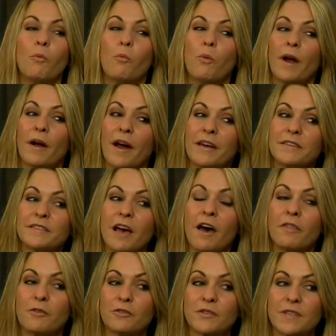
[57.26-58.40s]
Whereas
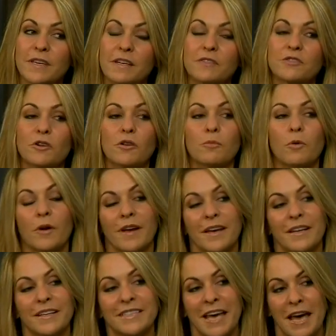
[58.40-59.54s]
other kids are more
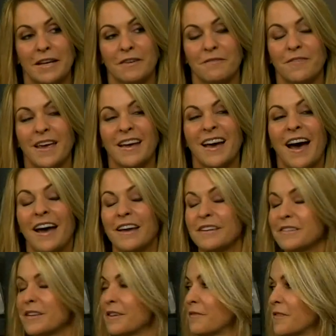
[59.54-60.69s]
inattentive. They
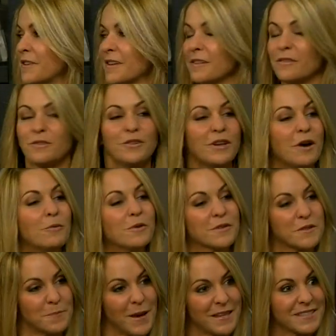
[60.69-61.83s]
kind of, you know, will
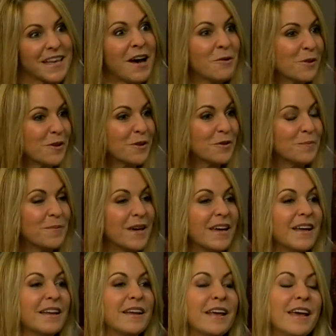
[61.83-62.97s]
space out a little
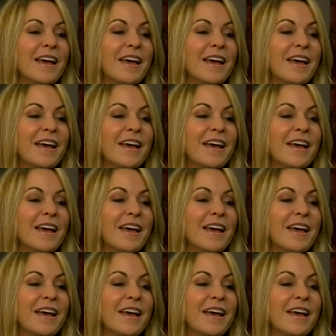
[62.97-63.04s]
bit.